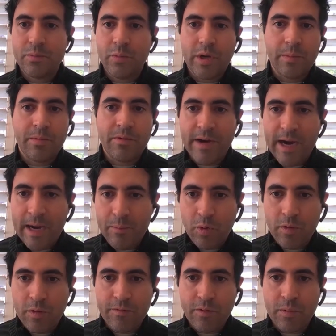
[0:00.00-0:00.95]
We can provide
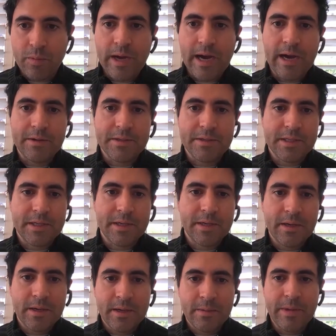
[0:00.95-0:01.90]
more affordable
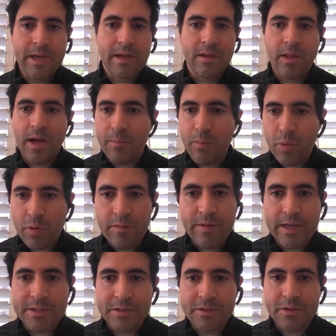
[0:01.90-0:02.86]
housing, can make a lot more
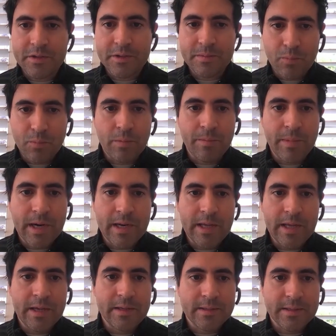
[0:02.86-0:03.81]
investors more
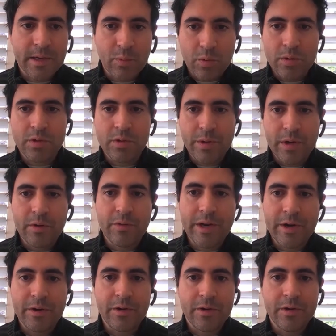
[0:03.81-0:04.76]
money. It's like we're doing
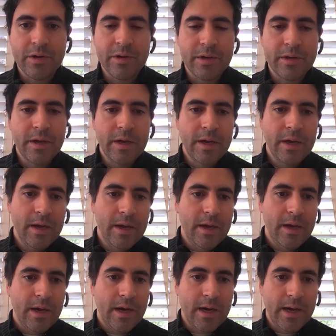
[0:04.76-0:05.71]
greater good
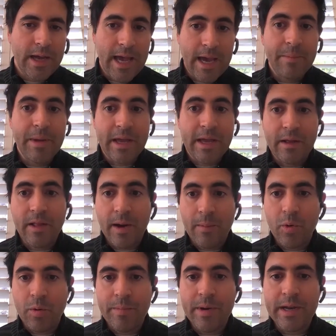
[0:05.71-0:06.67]
and making a lot
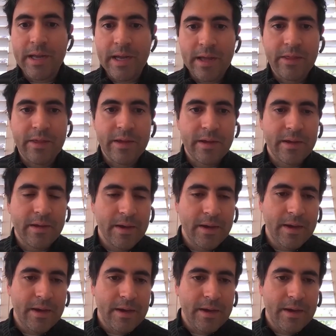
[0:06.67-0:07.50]
more money, I think.